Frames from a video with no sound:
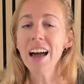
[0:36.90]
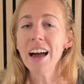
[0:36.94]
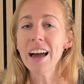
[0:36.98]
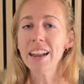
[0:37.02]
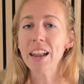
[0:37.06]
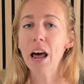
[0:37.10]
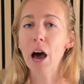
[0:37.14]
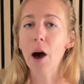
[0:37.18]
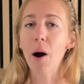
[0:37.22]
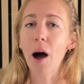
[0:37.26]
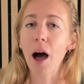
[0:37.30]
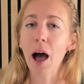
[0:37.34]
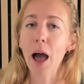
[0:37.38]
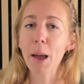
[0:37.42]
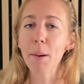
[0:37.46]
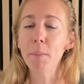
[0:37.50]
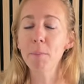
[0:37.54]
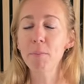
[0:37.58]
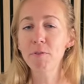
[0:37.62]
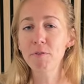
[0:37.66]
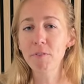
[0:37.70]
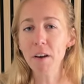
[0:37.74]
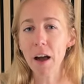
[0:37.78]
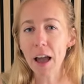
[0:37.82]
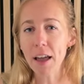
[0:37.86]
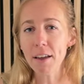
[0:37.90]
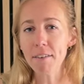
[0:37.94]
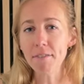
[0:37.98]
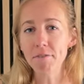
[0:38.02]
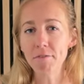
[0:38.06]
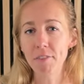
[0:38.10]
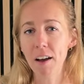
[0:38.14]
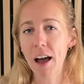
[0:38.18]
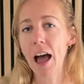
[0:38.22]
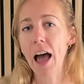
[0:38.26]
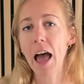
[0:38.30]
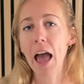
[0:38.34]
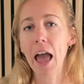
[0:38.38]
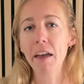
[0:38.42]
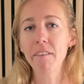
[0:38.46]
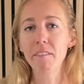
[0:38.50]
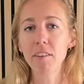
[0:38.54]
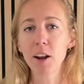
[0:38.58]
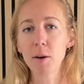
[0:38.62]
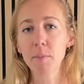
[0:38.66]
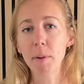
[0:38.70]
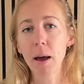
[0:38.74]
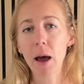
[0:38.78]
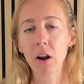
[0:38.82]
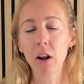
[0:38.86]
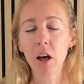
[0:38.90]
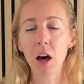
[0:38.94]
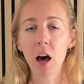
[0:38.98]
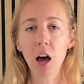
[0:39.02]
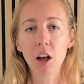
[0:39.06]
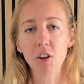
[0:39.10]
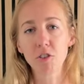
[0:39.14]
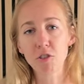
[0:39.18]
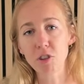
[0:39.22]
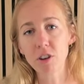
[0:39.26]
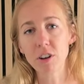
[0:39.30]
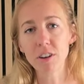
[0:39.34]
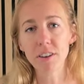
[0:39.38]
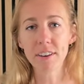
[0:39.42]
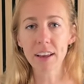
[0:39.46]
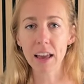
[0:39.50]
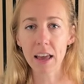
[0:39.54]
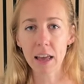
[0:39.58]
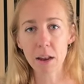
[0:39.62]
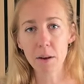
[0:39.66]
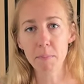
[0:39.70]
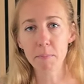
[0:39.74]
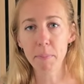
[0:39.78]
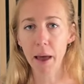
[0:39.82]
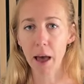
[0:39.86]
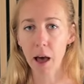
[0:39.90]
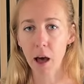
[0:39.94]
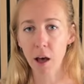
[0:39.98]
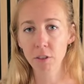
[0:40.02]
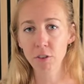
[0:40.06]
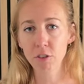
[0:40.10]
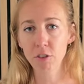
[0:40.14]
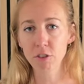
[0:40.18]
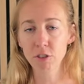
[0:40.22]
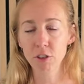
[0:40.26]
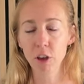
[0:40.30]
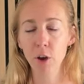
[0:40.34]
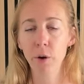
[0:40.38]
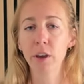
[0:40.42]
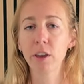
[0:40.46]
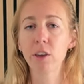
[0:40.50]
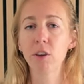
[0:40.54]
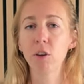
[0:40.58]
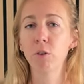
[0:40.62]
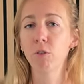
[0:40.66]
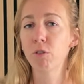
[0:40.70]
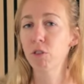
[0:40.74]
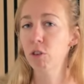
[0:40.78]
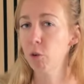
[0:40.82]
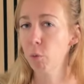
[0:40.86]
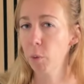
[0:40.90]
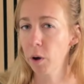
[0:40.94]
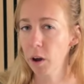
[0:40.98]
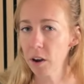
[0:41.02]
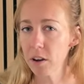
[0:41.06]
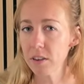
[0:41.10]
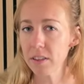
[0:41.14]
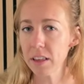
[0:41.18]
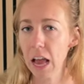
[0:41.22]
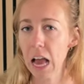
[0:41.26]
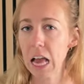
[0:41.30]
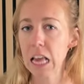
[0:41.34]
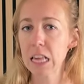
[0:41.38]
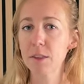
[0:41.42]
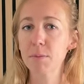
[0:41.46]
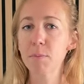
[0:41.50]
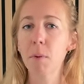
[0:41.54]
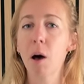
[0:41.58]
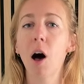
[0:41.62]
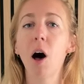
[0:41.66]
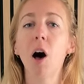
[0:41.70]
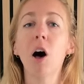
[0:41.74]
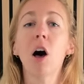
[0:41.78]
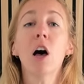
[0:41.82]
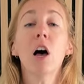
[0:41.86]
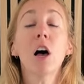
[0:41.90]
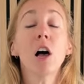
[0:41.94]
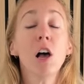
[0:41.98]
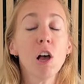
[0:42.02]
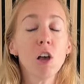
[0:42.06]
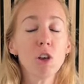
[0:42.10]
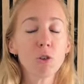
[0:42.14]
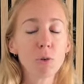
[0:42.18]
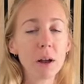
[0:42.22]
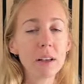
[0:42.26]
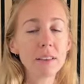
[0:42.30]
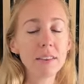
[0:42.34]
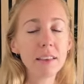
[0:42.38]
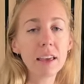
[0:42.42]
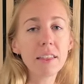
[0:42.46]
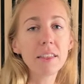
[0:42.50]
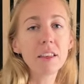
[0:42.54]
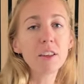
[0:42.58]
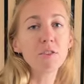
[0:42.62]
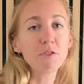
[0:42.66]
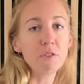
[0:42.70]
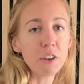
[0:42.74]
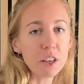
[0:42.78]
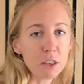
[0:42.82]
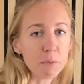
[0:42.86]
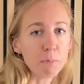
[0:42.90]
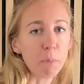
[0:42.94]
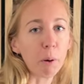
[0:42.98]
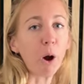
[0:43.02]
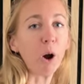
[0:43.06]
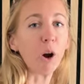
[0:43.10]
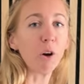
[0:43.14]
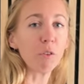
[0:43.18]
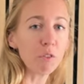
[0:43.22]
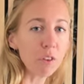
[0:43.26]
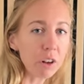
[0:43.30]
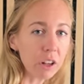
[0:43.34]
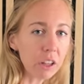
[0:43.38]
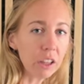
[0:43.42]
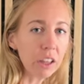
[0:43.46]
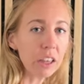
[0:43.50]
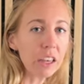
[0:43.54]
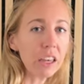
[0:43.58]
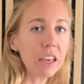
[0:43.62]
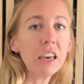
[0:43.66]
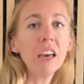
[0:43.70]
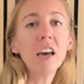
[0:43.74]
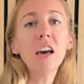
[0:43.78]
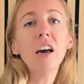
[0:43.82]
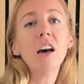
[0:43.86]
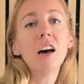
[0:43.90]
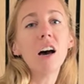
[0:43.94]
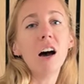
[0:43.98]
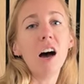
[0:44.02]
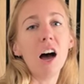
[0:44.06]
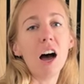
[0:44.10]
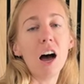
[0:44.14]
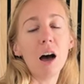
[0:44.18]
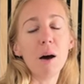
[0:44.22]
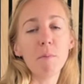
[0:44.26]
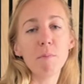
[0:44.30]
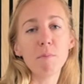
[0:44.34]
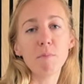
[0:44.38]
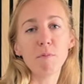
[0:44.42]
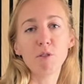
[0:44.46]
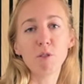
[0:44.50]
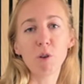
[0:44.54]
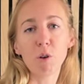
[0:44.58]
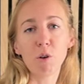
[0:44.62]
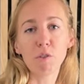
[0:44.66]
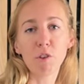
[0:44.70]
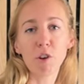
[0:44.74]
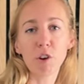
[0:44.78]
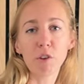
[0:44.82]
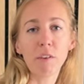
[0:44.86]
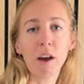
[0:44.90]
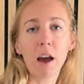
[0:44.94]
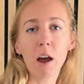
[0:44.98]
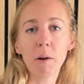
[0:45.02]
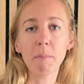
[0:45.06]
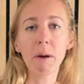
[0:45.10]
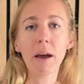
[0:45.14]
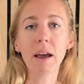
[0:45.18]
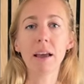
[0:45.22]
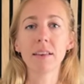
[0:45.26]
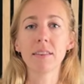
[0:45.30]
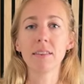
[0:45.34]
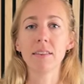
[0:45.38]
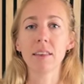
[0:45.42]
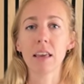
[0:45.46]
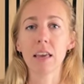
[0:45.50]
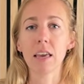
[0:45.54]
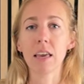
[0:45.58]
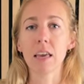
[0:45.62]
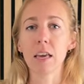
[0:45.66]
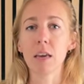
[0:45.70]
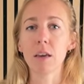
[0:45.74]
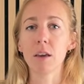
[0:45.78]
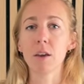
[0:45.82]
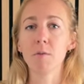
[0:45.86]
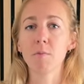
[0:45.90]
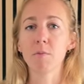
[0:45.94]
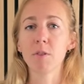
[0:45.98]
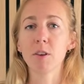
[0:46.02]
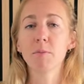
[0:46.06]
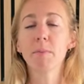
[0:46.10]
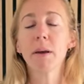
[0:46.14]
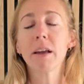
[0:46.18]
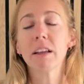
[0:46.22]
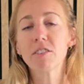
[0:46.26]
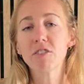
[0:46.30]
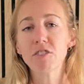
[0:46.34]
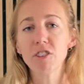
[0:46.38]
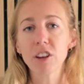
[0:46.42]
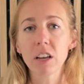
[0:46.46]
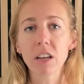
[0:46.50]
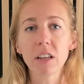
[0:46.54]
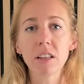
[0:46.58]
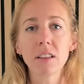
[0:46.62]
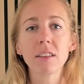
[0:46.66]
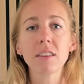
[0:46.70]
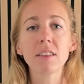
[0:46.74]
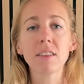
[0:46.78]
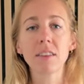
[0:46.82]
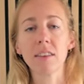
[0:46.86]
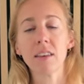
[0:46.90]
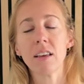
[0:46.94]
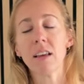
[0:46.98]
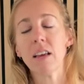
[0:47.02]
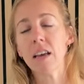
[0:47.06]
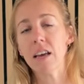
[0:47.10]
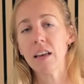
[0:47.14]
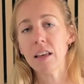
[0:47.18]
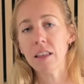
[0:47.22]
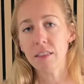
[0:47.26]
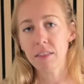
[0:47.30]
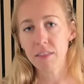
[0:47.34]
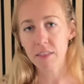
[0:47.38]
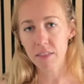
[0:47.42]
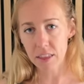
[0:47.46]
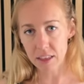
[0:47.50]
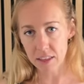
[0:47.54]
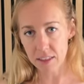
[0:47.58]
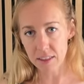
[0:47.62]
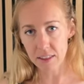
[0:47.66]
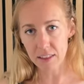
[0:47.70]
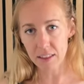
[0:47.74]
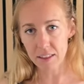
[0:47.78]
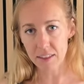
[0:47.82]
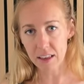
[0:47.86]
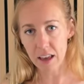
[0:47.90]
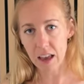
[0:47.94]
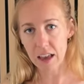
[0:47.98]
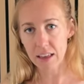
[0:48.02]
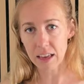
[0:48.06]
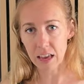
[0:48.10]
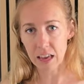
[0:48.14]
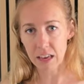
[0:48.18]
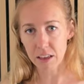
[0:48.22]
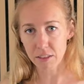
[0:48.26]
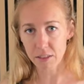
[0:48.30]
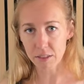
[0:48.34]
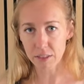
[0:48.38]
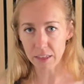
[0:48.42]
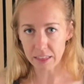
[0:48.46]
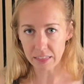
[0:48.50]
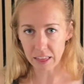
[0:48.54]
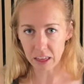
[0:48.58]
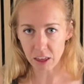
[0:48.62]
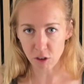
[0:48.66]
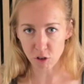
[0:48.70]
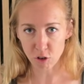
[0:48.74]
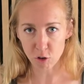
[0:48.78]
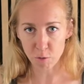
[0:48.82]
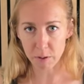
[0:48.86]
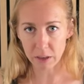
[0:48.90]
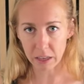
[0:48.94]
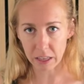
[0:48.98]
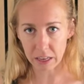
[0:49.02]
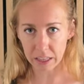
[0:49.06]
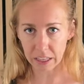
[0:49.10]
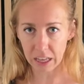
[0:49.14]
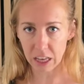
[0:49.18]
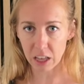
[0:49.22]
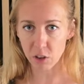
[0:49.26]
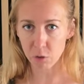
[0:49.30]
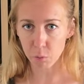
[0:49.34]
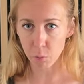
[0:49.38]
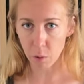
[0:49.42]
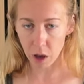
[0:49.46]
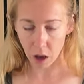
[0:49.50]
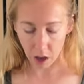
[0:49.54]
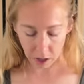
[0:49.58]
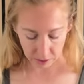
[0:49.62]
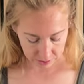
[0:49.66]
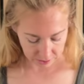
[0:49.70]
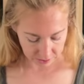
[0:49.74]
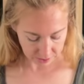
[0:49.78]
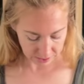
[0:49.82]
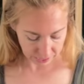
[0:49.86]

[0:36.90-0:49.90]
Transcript: Now I'm 5'5 and about 110 pounds or so. I usually wear a size small. So I'd say this fits perfectly. Um, so if you're around my same dimensions, this is the size I think that you should be getting as well as the